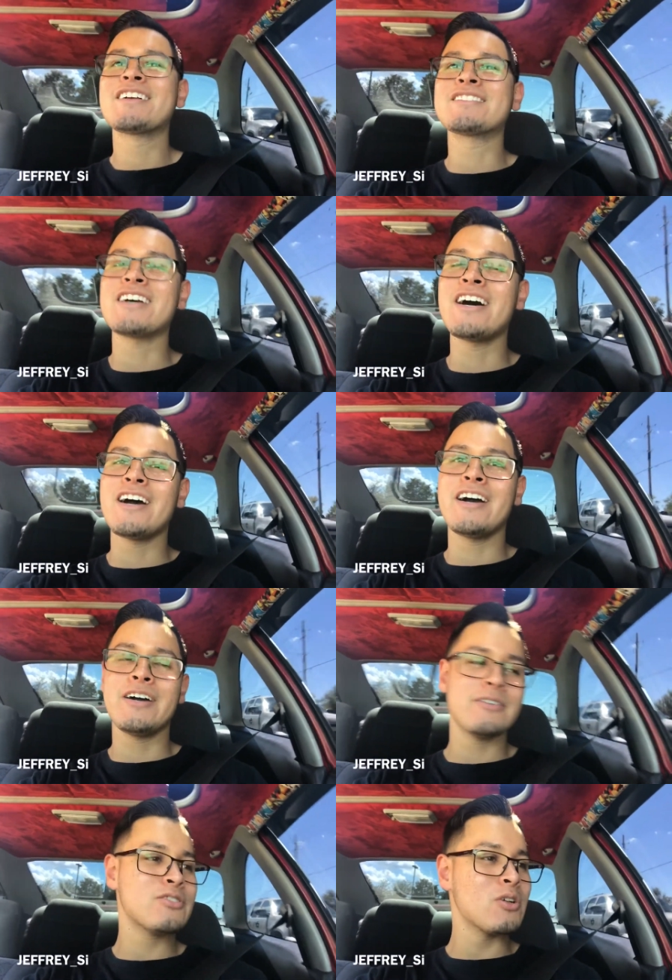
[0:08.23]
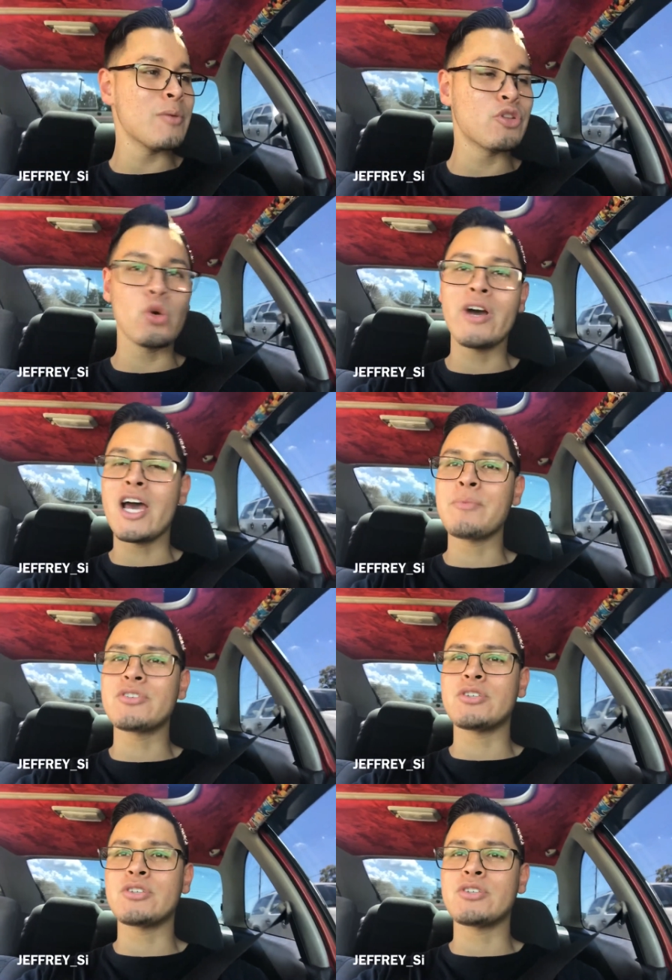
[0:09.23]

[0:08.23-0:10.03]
Cause uh so let me tell you what happened.